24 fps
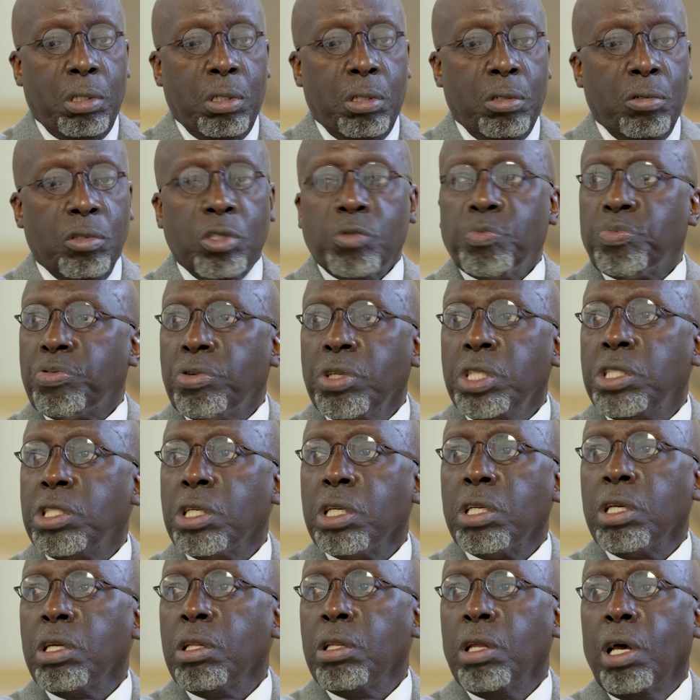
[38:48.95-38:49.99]
was
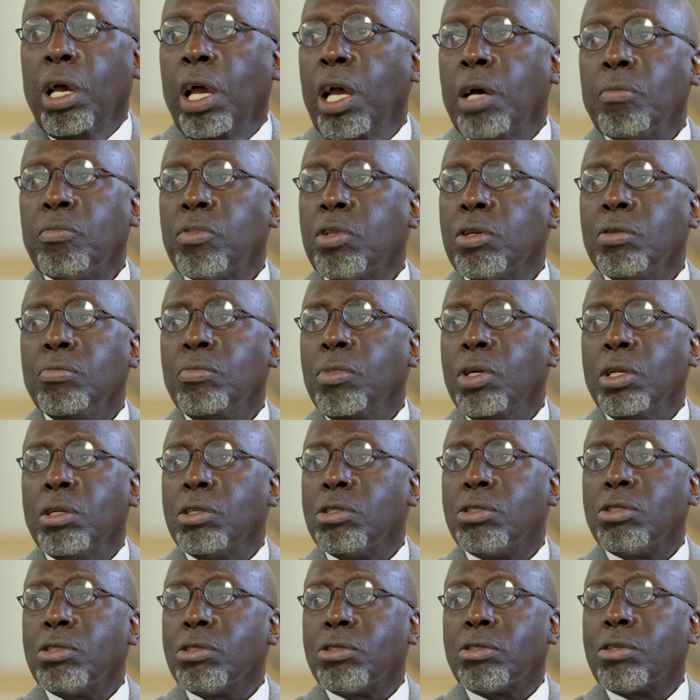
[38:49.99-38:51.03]
preaching in the Hampton
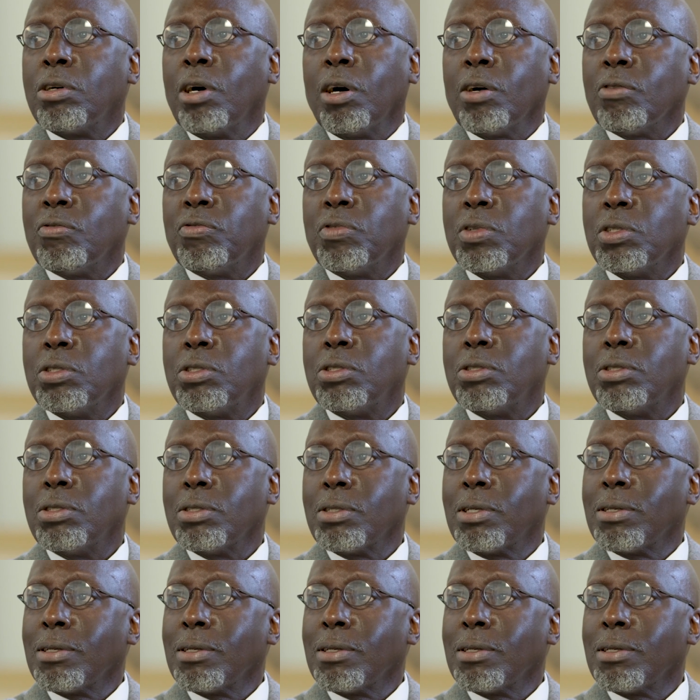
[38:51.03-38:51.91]
Ministers Conference.